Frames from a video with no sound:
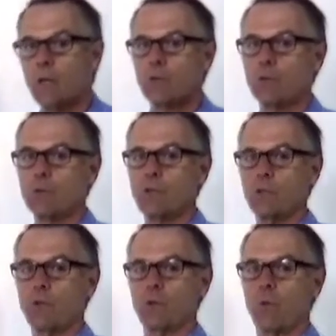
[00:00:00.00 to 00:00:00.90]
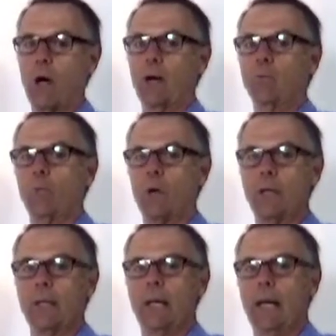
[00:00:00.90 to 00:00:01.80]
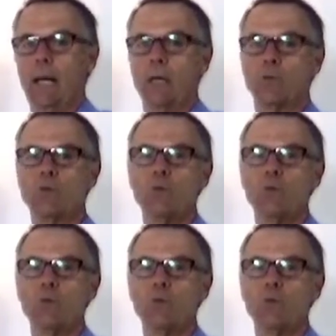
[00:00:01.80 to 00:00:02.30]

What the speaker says: You're stretching your quad 1 and